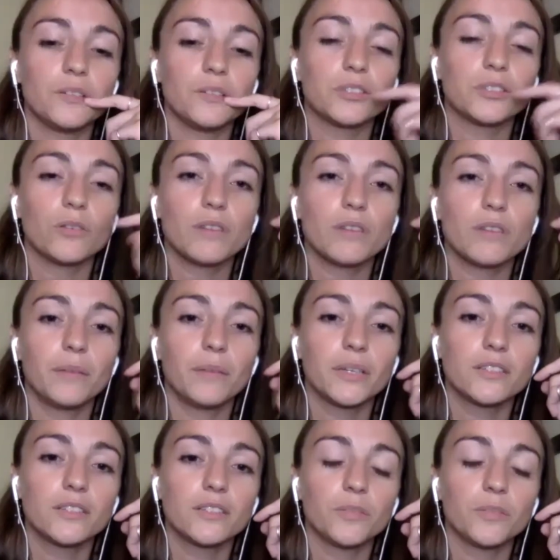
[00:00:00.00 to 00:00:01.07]
It's so time
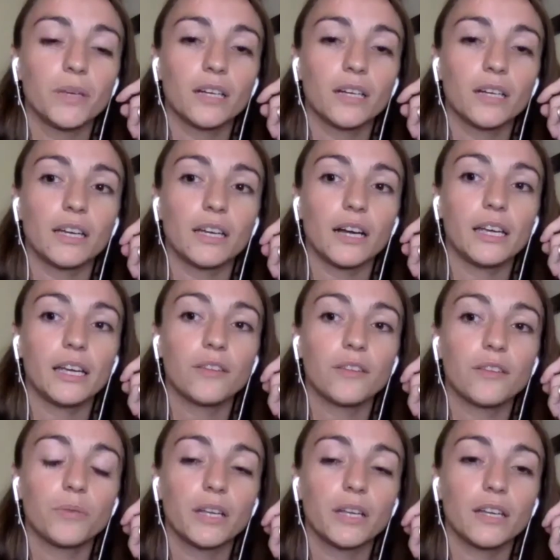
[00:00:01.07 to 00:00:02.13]
consuming. Like I
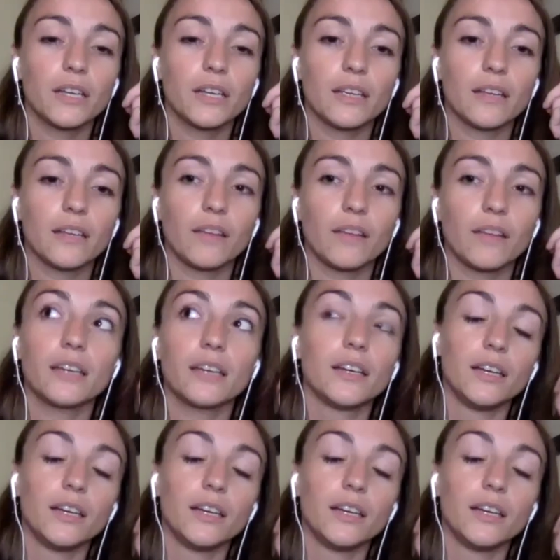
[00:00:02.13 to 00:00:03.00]
either want to like